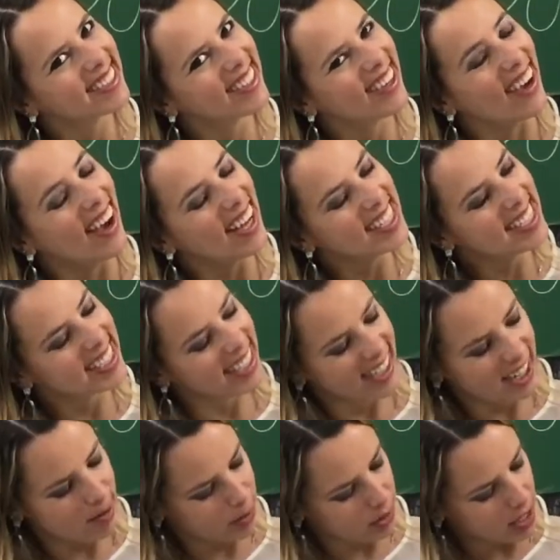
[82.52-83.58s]

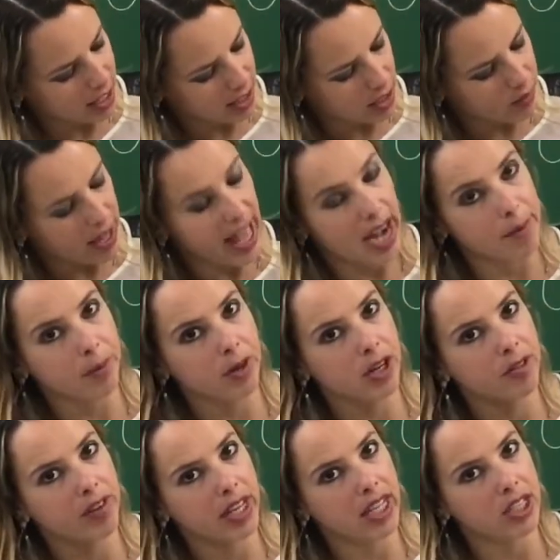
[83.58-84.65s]
Awesome. So let's go ahead. I'm going
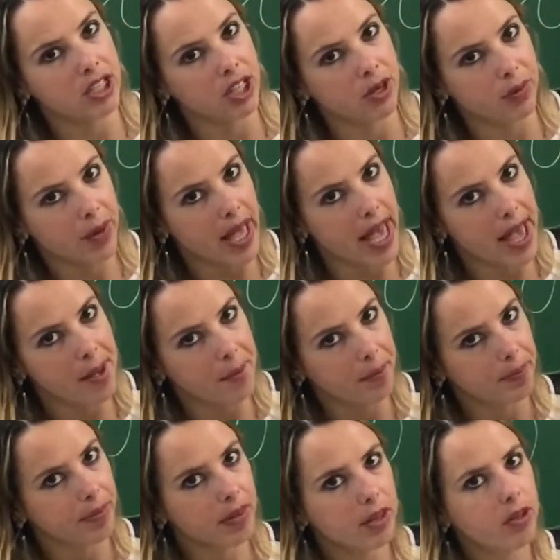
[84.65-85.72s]
to read it to you, okay?
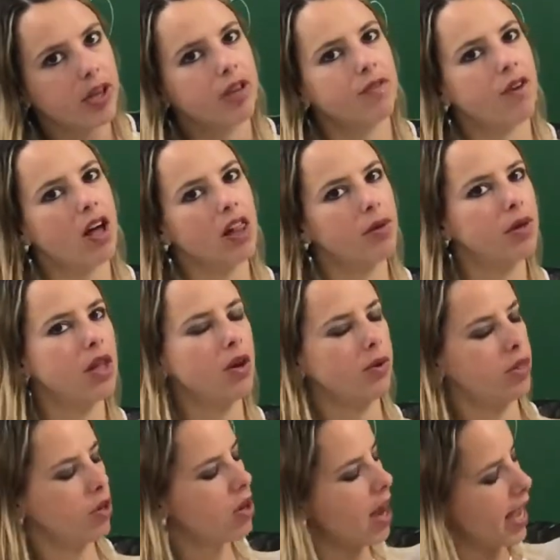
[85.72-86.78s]
You can follow along
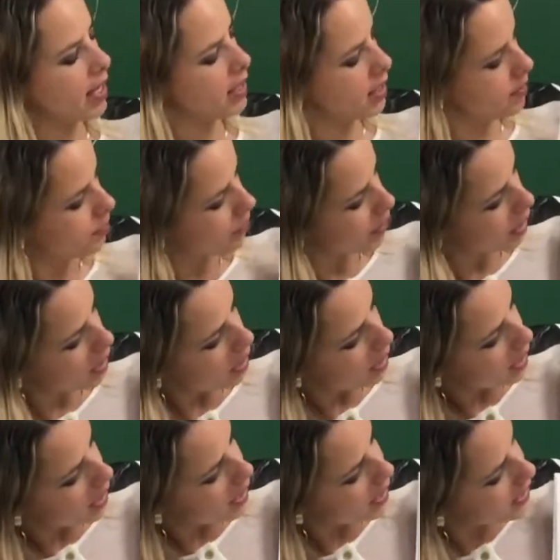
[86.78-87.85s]
with your eyes.
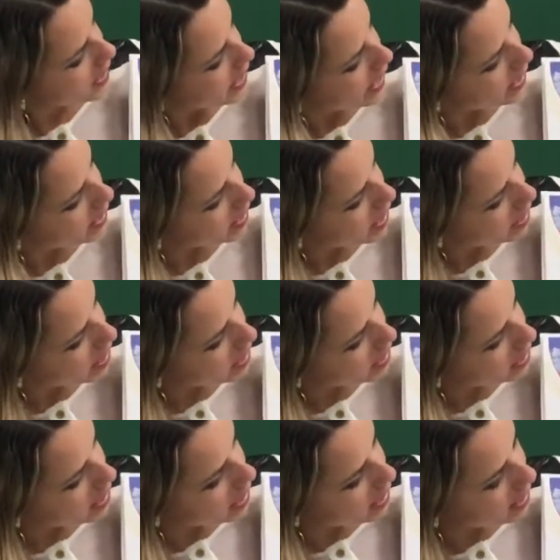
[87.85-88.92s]
It says, the
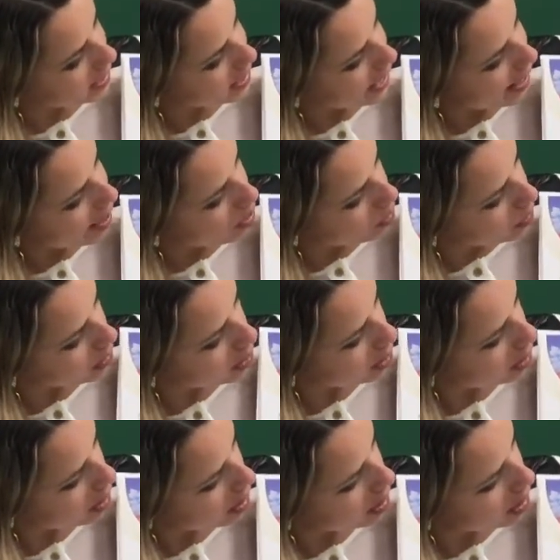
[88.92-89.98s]
sun is out.
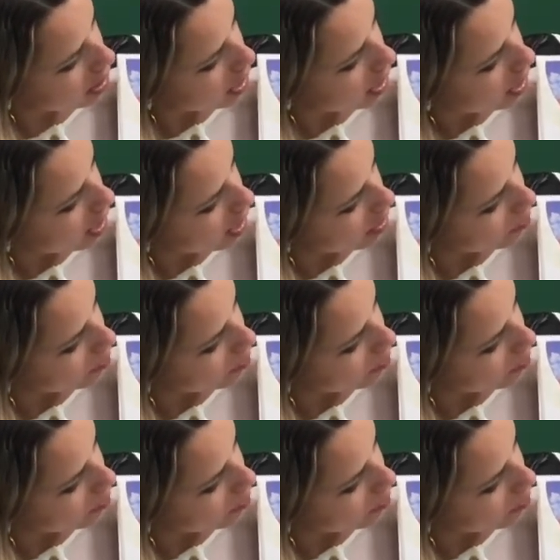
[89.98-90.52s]
There are